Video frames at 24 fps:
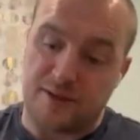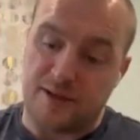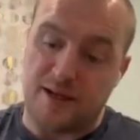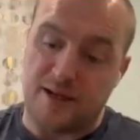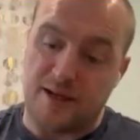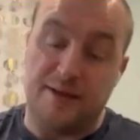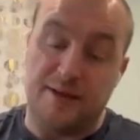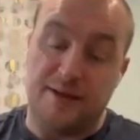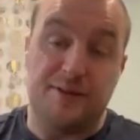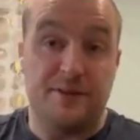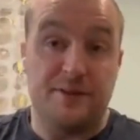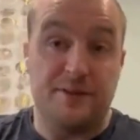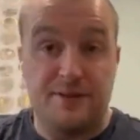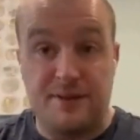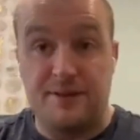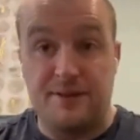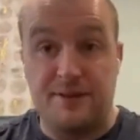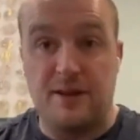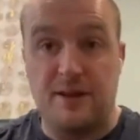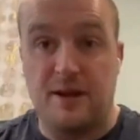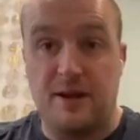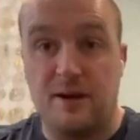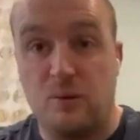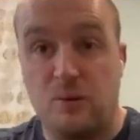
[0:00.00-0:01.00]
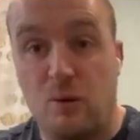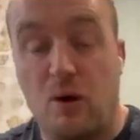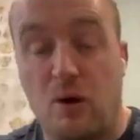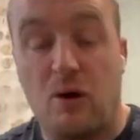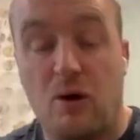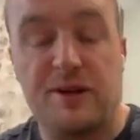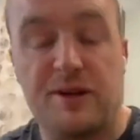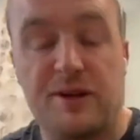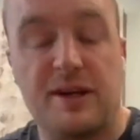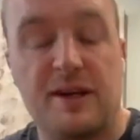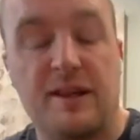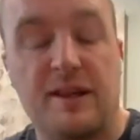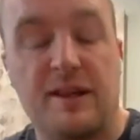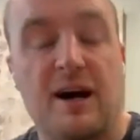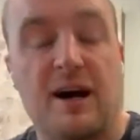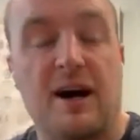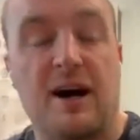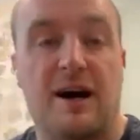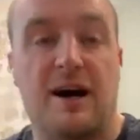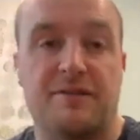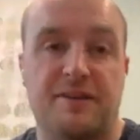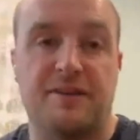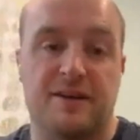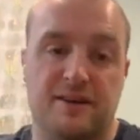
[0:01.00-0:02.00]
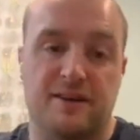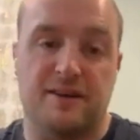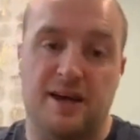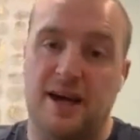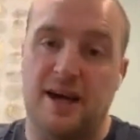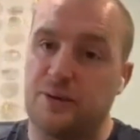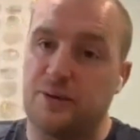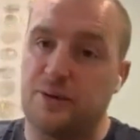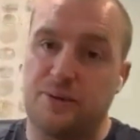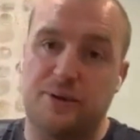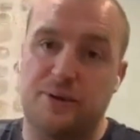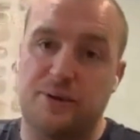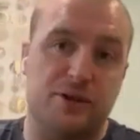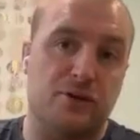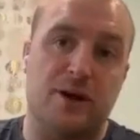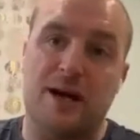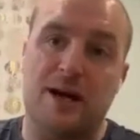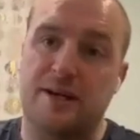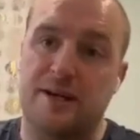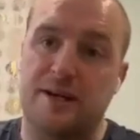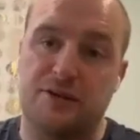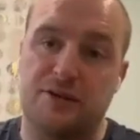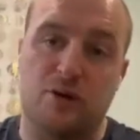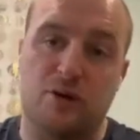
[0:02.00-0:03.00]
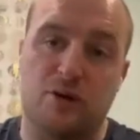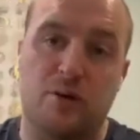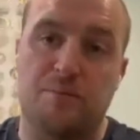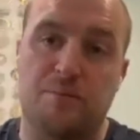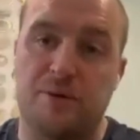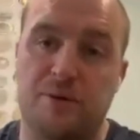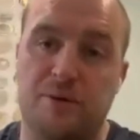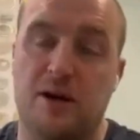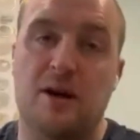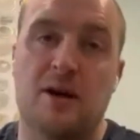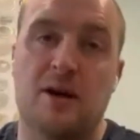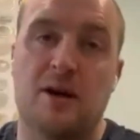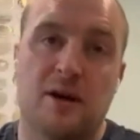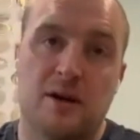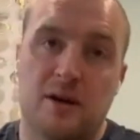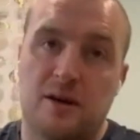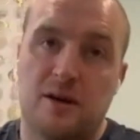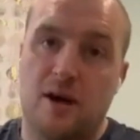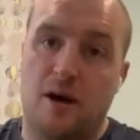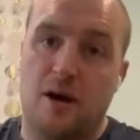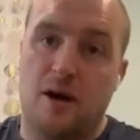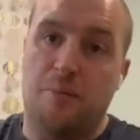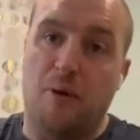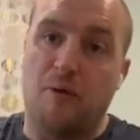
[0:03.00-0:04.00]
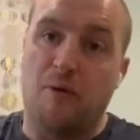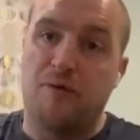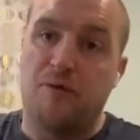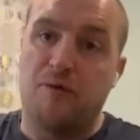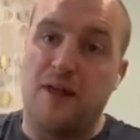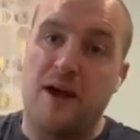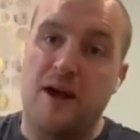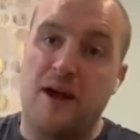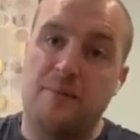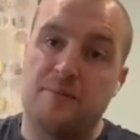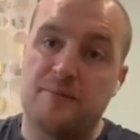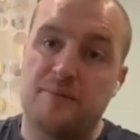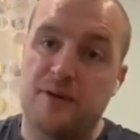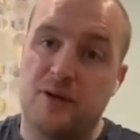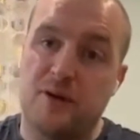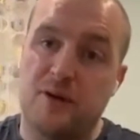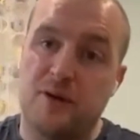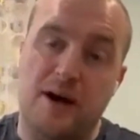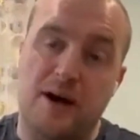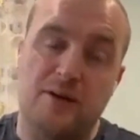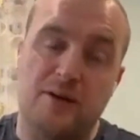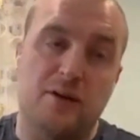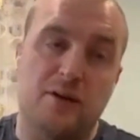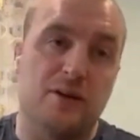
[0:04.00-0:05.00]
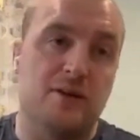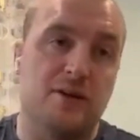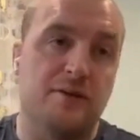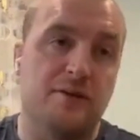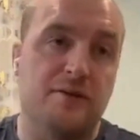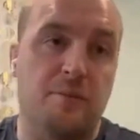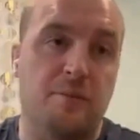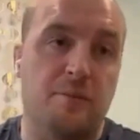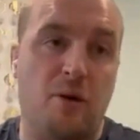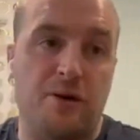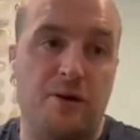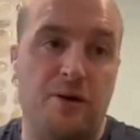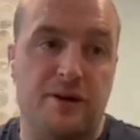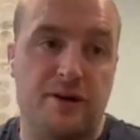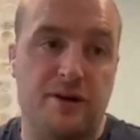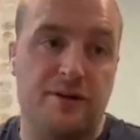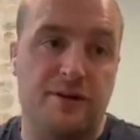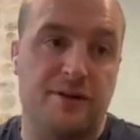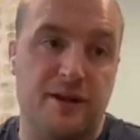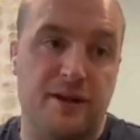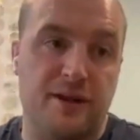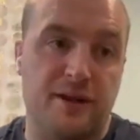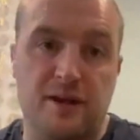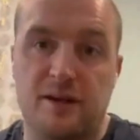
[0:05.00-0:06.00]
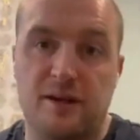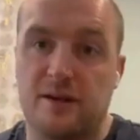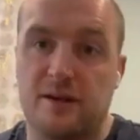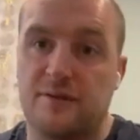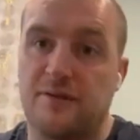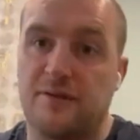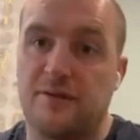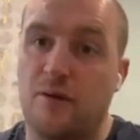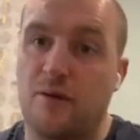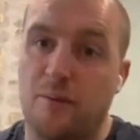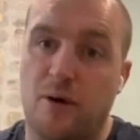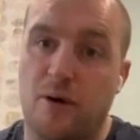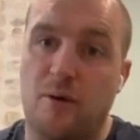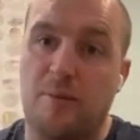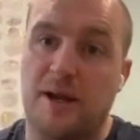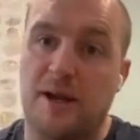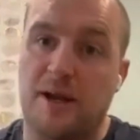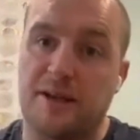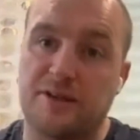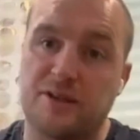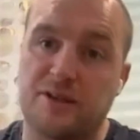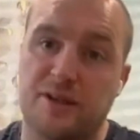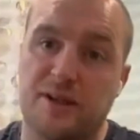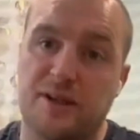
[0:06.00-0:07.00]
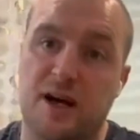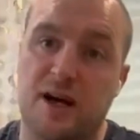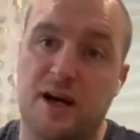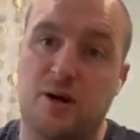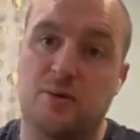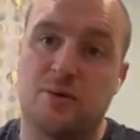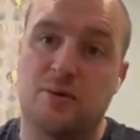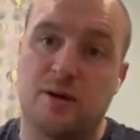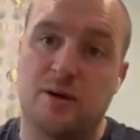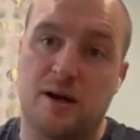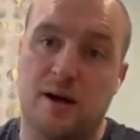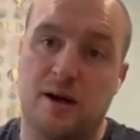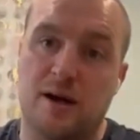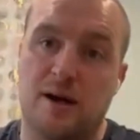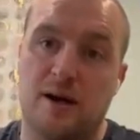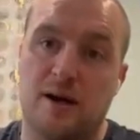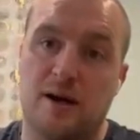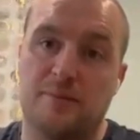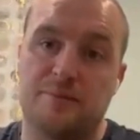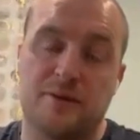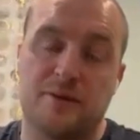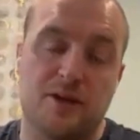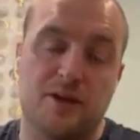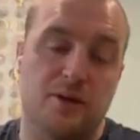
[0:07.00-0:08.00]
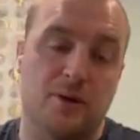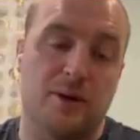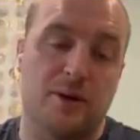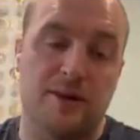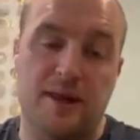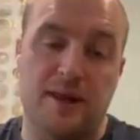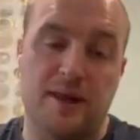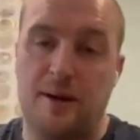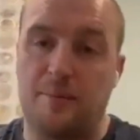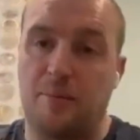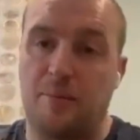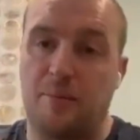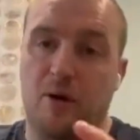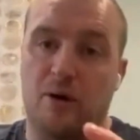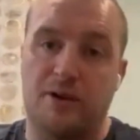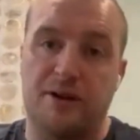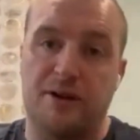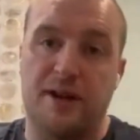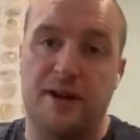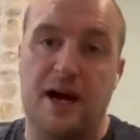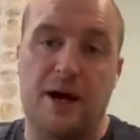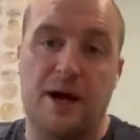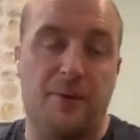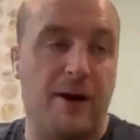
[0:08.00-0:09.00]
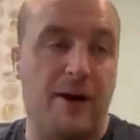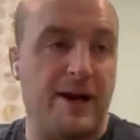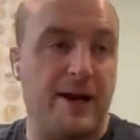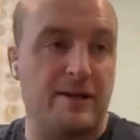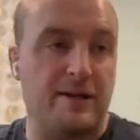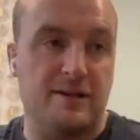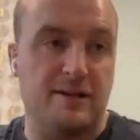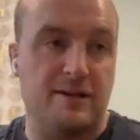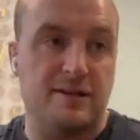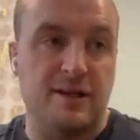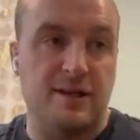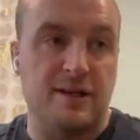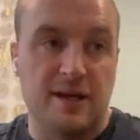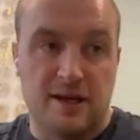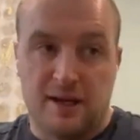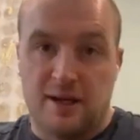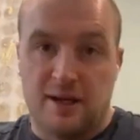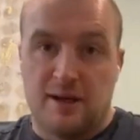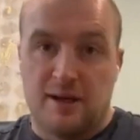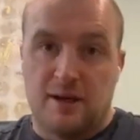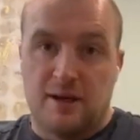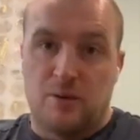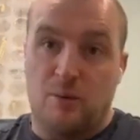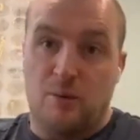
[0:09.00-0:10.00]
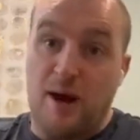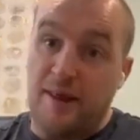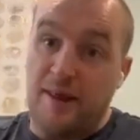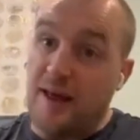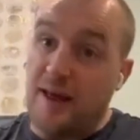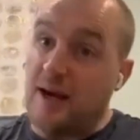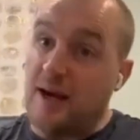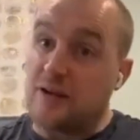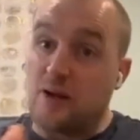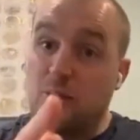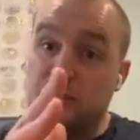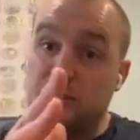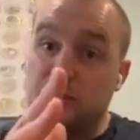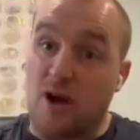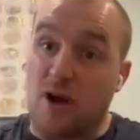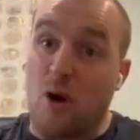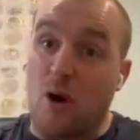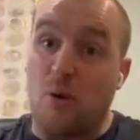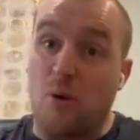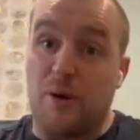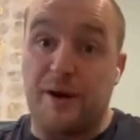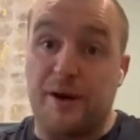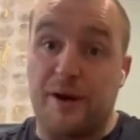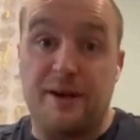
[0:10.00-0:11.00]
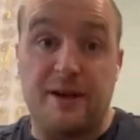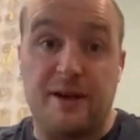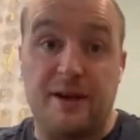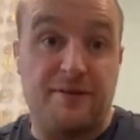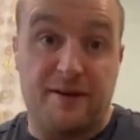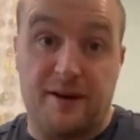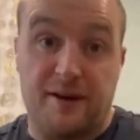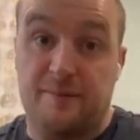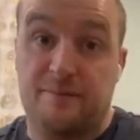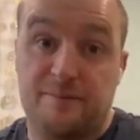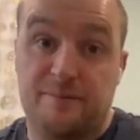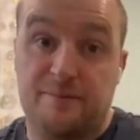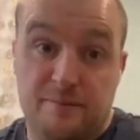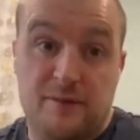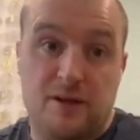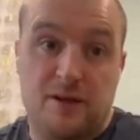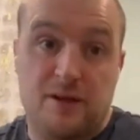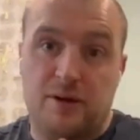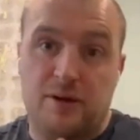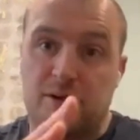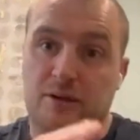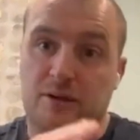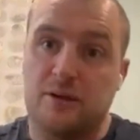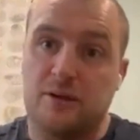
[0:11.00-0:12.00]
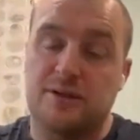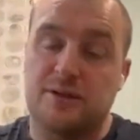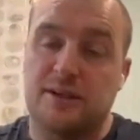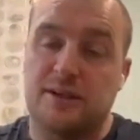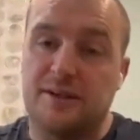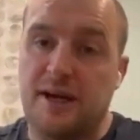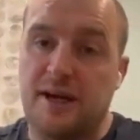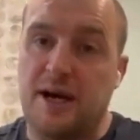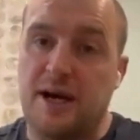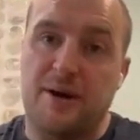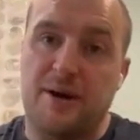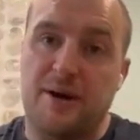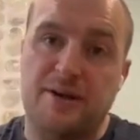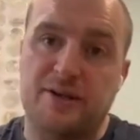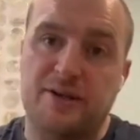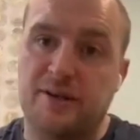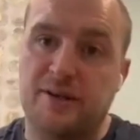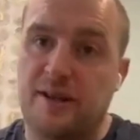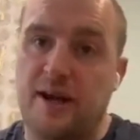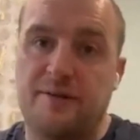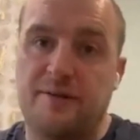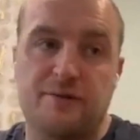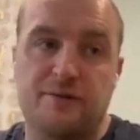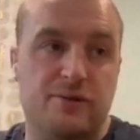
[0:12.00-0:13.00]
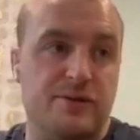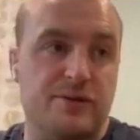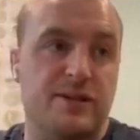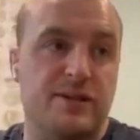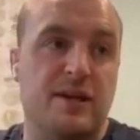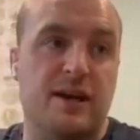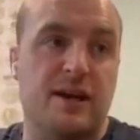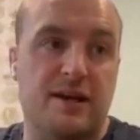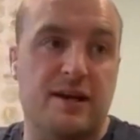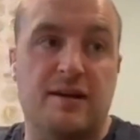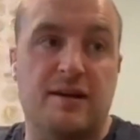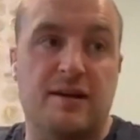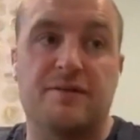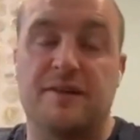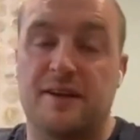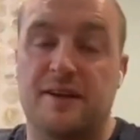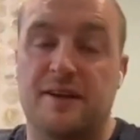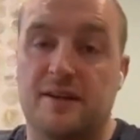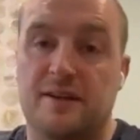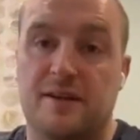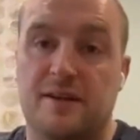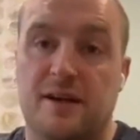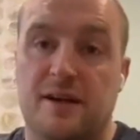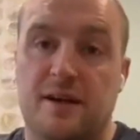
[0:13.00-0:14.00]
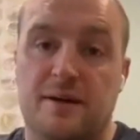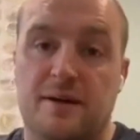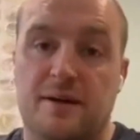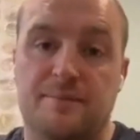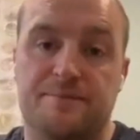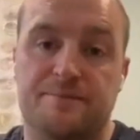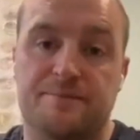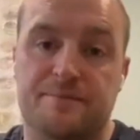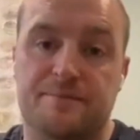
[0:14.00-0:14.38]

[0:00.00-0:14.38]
and Wardy and that, I think they're doing a cracking job. But above them, I know they've appointed the football manager now, and that board of directors. Where that club's going, if it goes in the direction that everyone's saying, I think they're